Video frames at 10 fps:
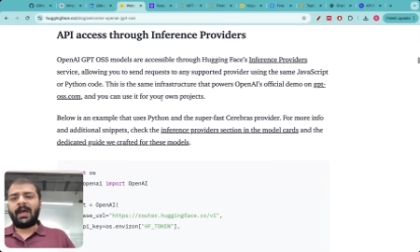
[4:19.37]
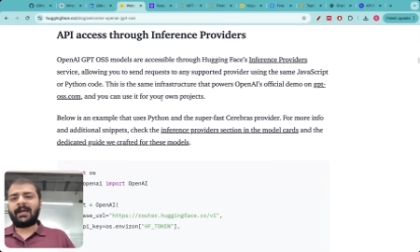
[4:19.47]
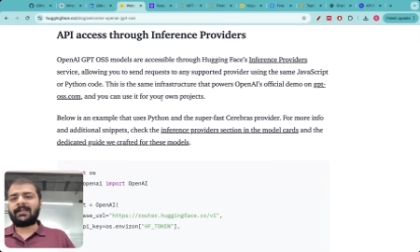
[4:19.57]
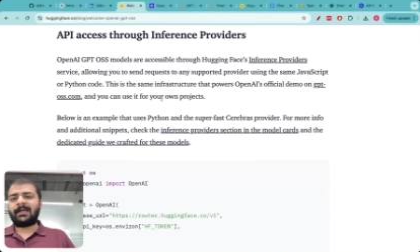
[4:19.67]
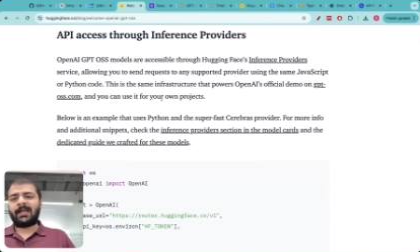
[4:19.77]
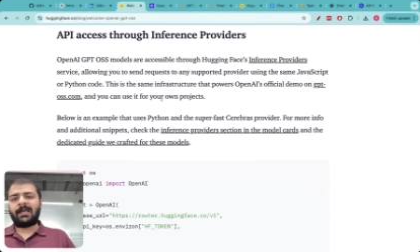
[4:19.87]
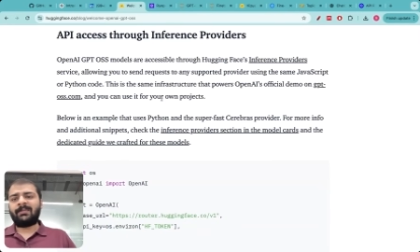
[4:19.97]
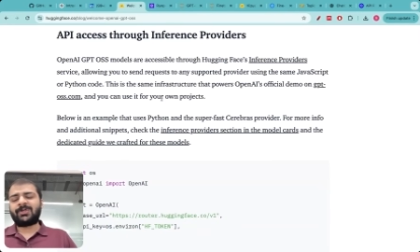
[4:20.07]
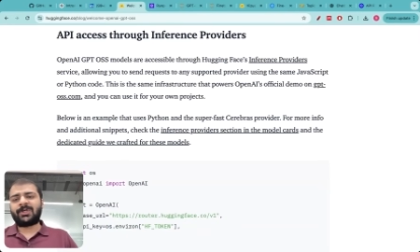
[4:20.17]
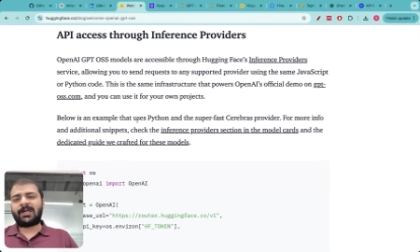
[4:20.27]
And then I
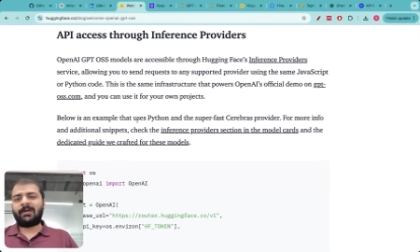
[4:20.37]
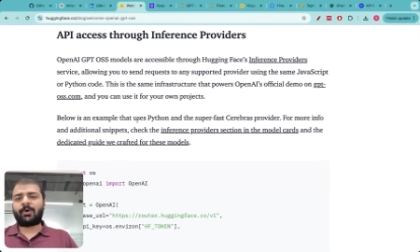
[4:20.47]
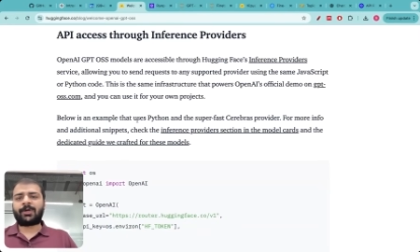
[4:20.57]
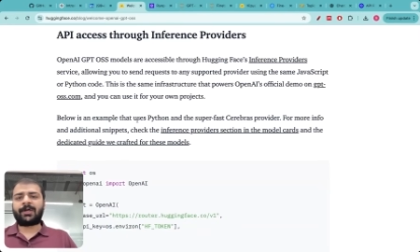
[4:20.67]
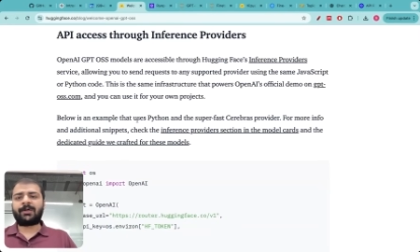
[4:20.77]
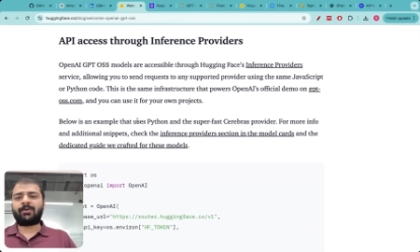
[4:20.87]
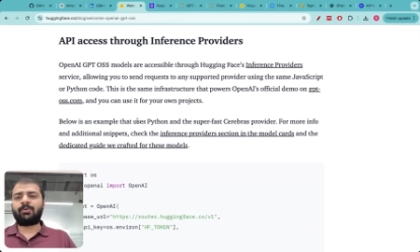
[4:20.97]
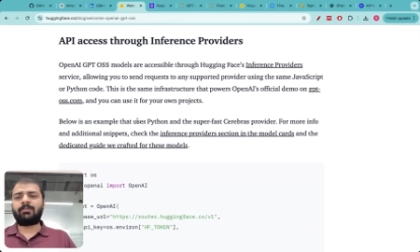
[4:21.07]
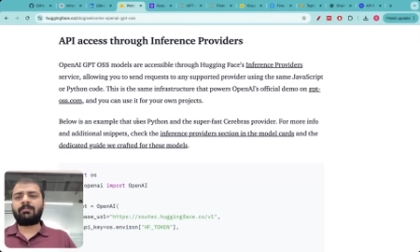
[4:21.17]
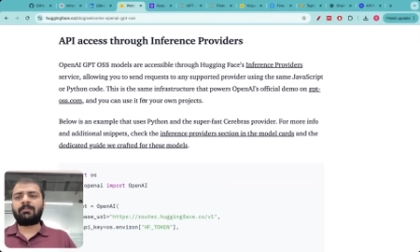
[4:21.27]
immediately wanted
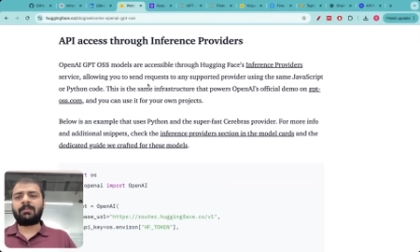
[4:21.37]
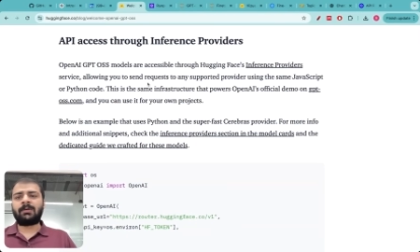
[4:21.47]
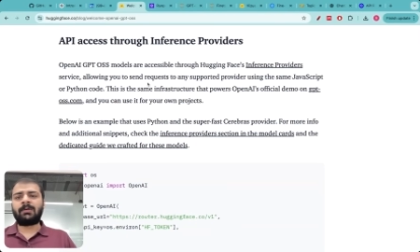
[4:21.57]
to